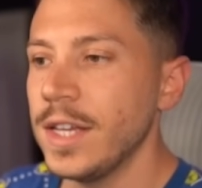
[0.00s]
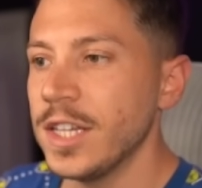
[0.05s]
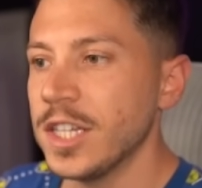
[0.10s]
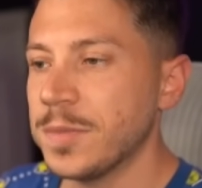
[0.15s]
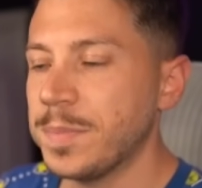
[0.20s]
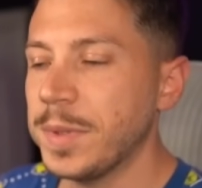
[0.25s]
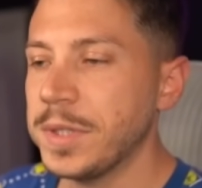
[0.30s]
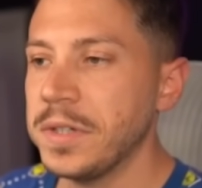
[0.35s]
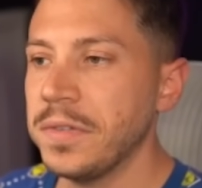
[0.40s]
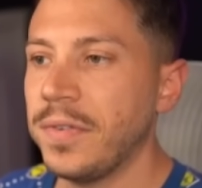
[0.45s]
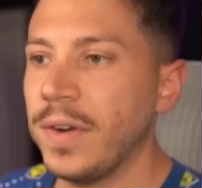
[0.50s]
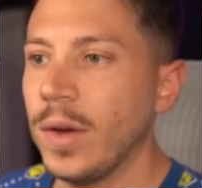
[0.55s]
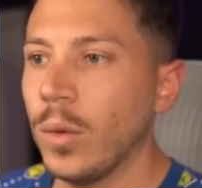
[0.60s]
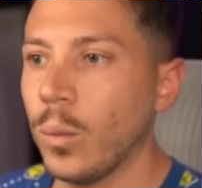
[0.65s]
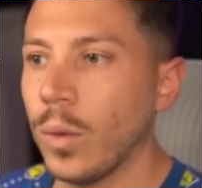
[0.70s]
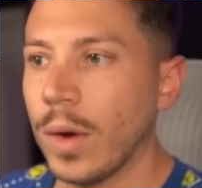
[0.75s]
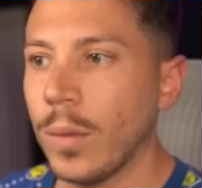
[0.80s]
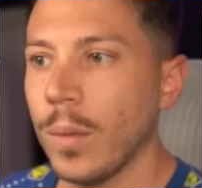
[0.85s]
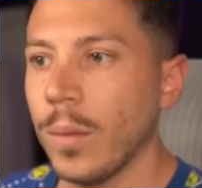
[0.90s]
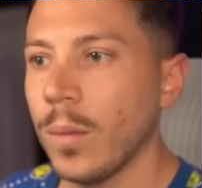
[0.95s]
specify
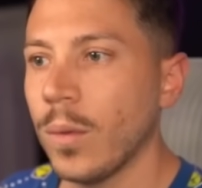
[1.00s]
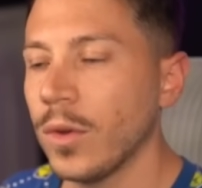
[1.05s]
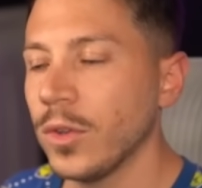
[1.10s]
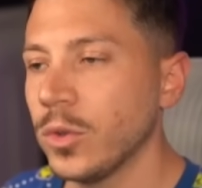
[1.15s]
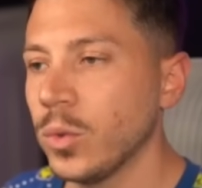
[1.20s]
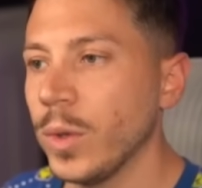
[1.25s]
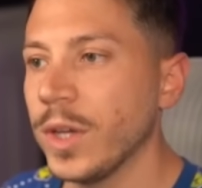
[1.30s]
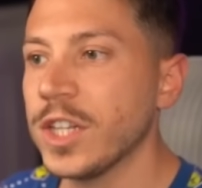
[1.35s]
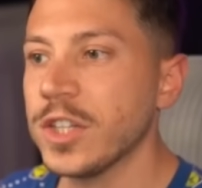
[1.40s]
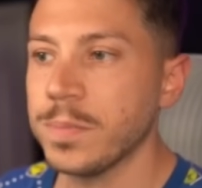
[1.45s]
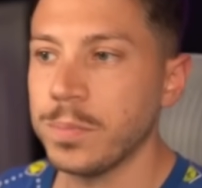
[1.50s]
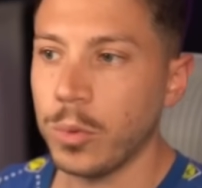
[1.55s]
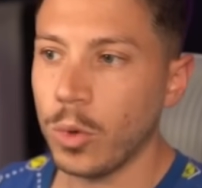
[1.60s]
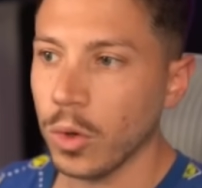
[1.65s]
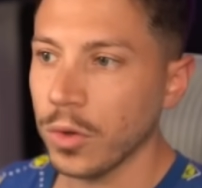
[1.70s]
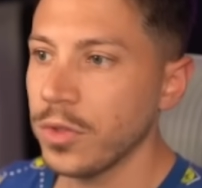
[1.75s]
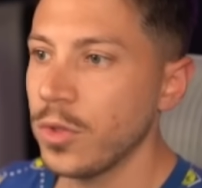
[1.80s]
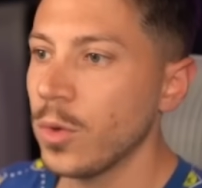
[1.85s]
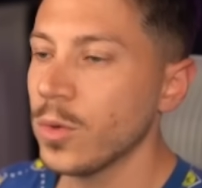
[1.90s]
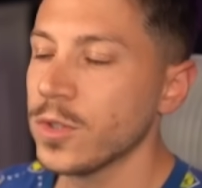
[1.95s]
where we want to
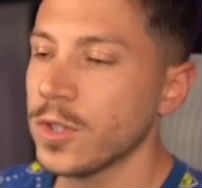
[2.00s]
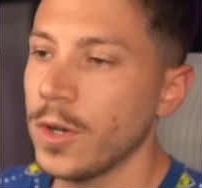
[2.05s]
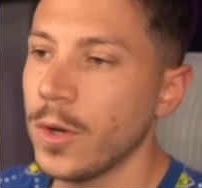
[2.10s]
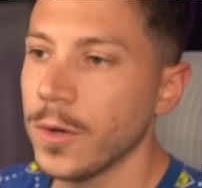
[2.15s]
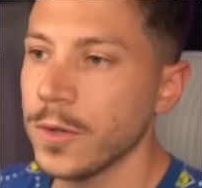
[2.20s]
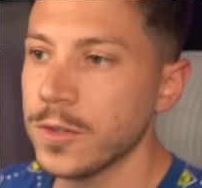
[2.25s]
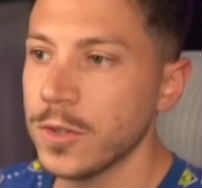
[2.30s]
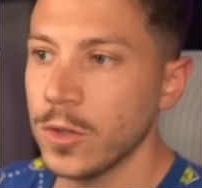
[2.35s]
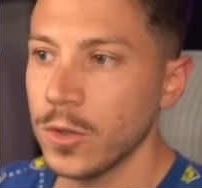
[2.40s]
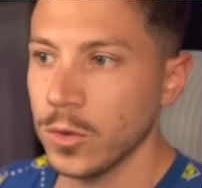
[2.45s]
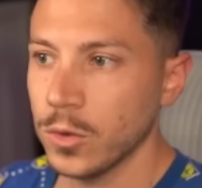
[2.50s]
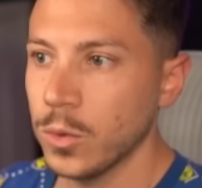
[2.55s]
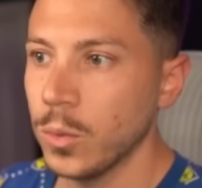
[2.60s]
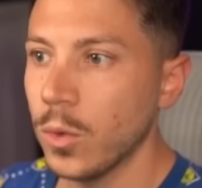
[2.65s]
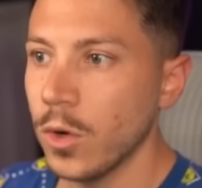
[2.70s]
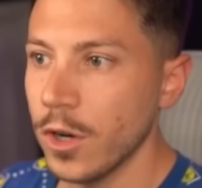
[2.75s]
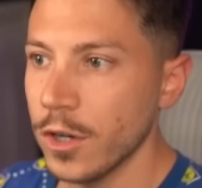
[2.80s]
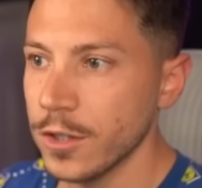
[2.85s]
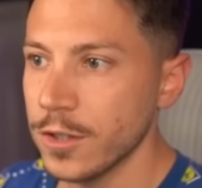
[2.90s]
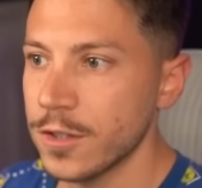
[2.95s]
export those logs
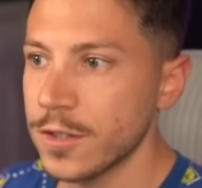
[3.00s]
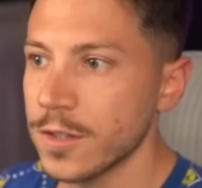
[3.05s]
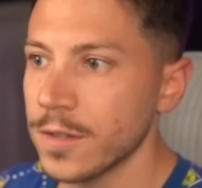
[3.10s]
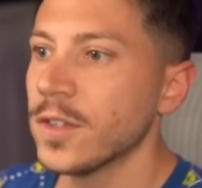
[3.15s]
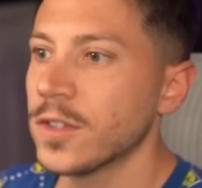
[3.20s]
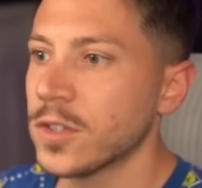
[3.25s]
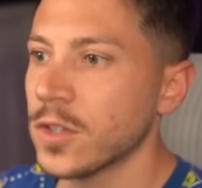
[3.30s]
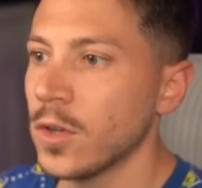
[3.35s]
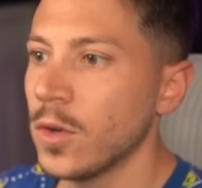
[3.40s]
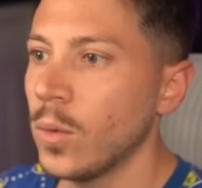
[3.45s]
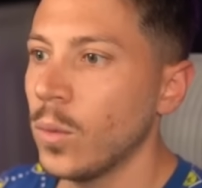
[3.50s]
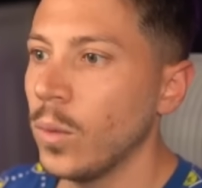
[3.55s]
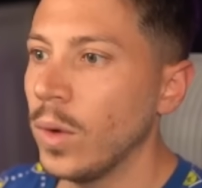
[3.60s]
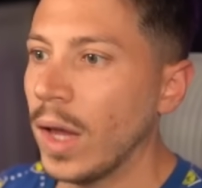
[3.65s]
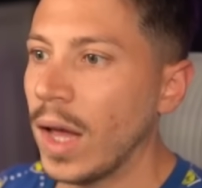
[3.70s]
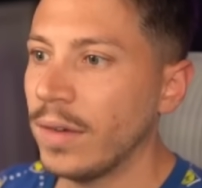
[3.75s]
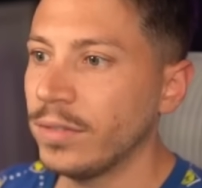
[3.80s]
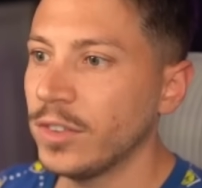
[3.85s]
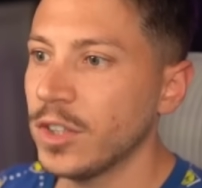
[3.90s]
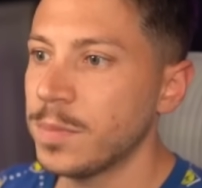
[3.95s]
towards. So we
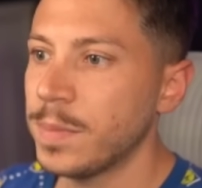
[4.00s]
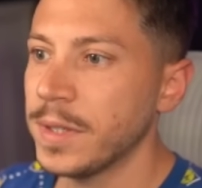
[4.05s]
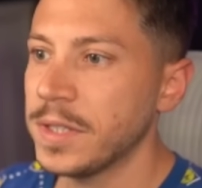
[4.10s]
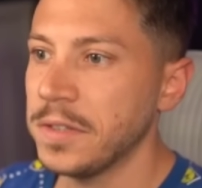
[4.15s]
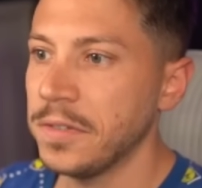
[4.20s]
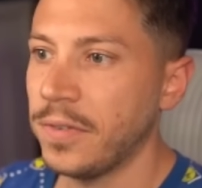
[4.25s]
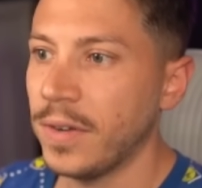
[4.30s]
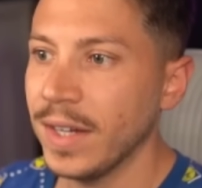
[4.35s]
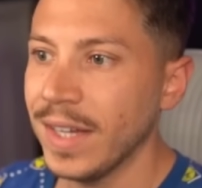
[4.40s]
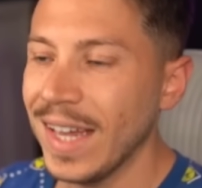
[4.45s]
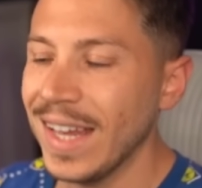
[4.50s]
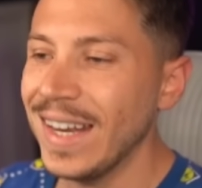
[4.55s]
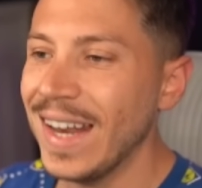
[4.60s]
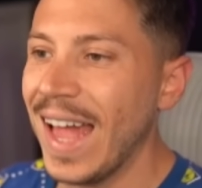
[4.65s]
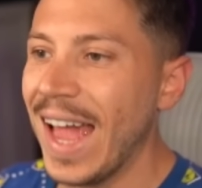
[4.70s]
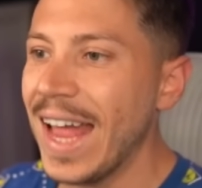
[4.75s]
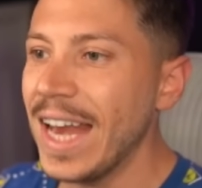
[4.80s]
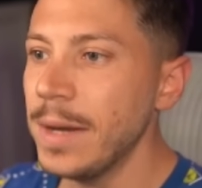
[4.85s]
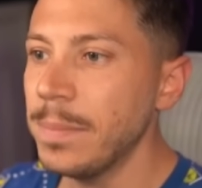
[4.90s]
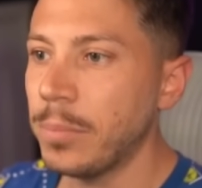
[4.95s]
have to specify an
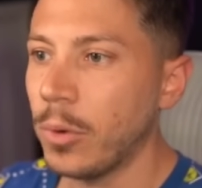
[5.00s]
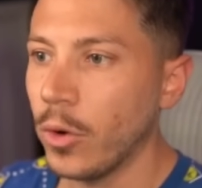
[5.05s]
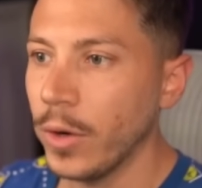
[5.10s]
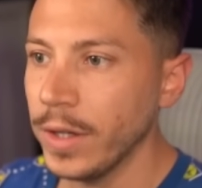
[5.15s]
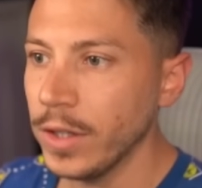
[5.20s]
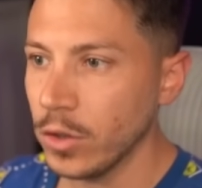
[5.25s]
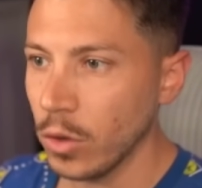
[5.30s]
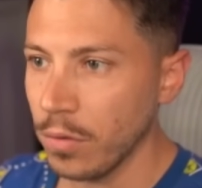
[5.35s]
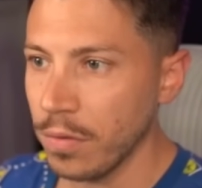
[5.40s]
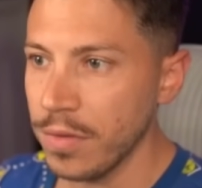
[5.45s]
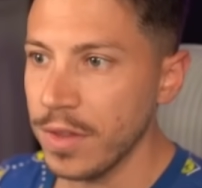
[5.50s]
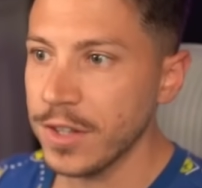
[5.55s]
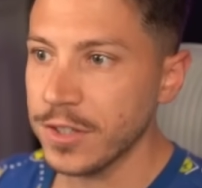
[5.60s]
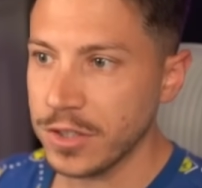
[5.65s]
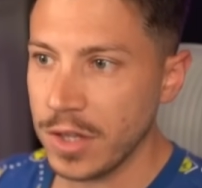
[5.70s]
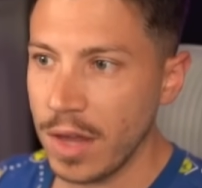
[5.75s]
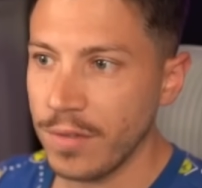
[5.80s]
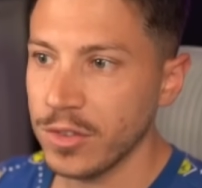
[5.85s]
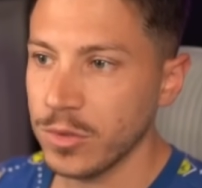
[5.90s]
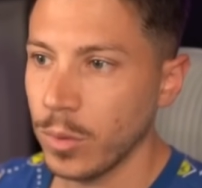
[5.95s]
endpoint of the
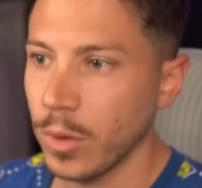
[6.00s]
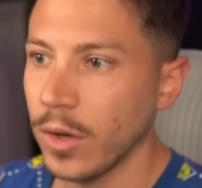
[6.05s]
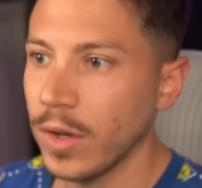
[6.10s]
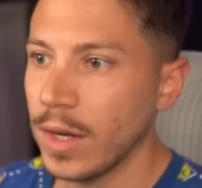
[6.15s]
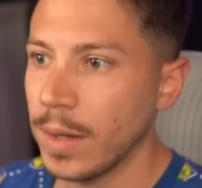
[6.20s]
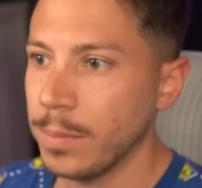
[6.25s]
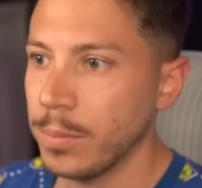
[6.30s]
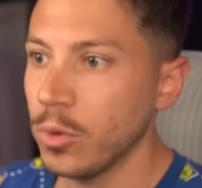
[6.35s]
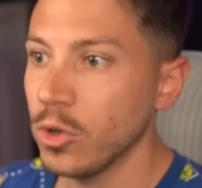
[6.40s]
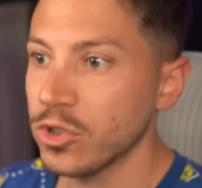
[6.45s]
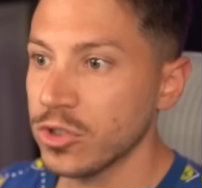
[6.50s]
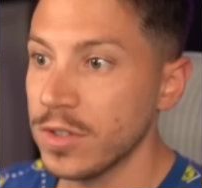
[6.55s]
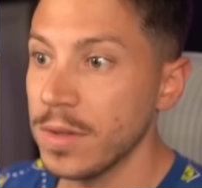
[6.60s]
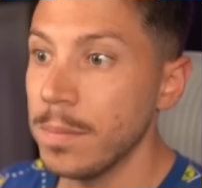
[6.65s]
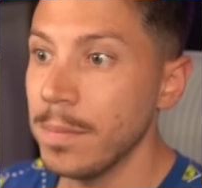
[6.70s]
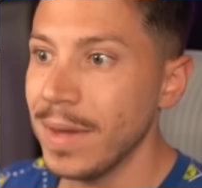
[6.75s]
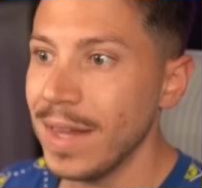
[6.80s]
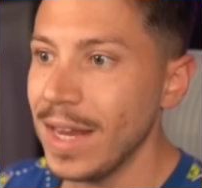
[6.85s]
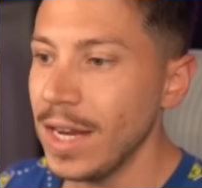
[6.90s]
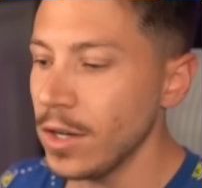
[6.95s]
service we're going to push
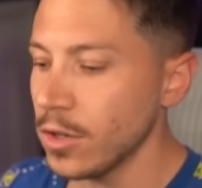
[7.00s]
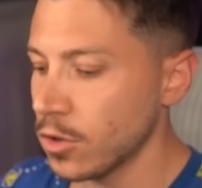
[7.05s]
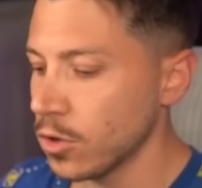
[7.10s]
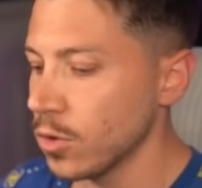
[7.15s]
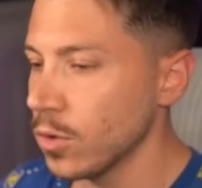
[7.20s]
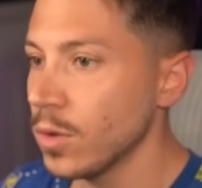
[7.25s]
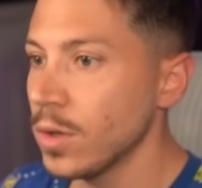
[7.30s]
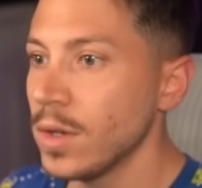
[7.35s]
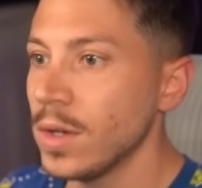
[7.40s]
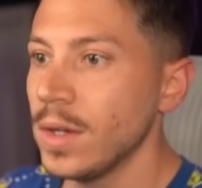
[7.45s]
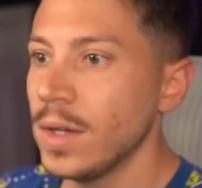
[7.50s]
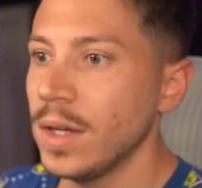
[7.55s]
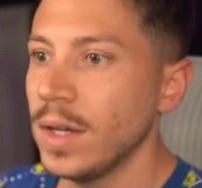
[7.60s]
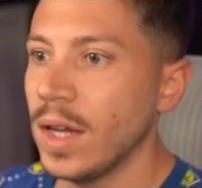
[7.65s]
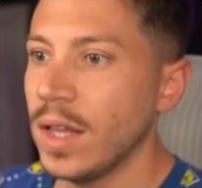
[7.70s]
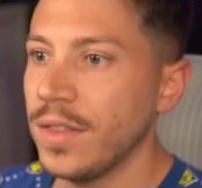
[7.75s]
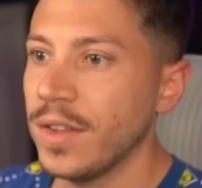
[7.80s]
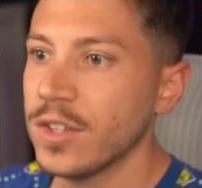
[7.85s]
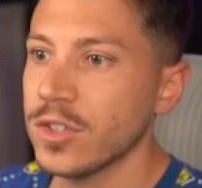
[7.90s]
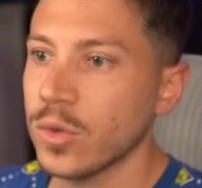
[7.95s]
them into,
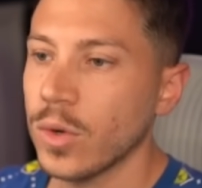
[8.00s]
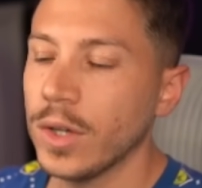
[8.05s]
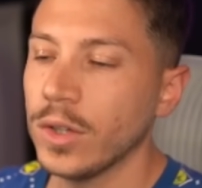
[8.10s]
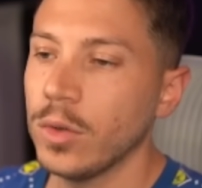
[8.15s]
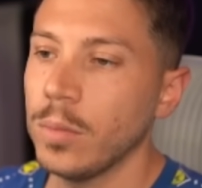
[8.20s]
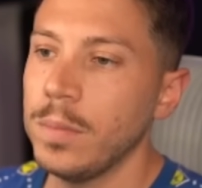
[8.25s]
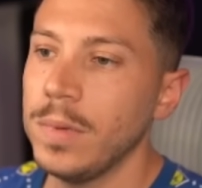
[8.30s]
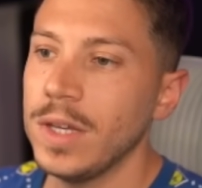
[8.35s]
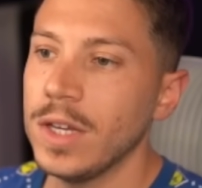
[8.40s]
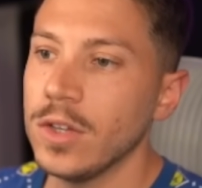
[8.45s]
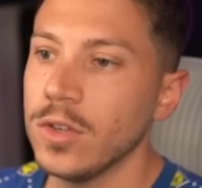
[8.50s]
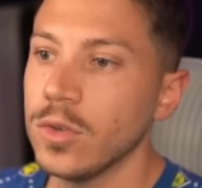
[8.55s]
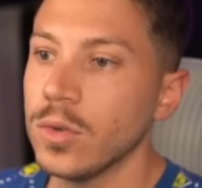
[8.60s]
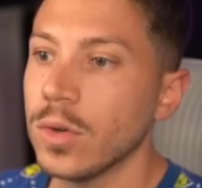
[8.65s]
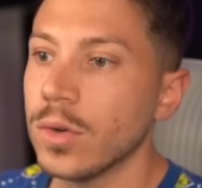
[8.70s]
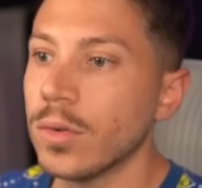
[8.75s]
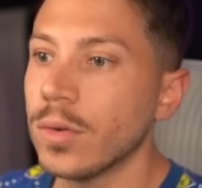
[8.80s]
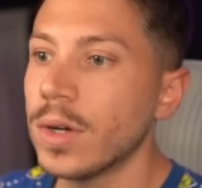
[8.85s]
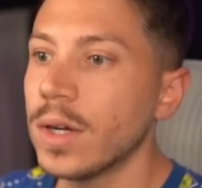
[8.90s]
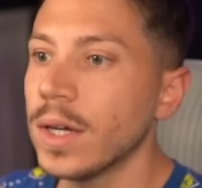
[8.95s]
and that's going to be a
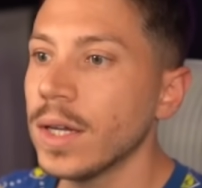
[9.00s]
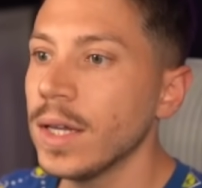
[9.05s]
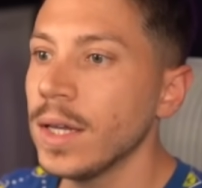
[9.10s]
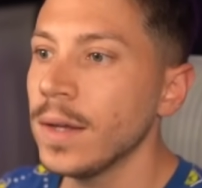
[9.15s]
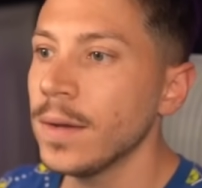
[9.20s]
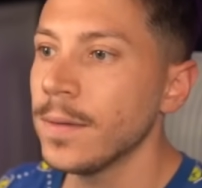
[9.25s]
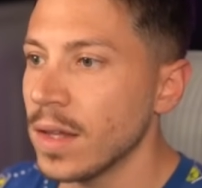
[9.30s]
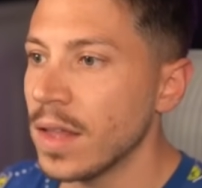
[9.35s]
URI.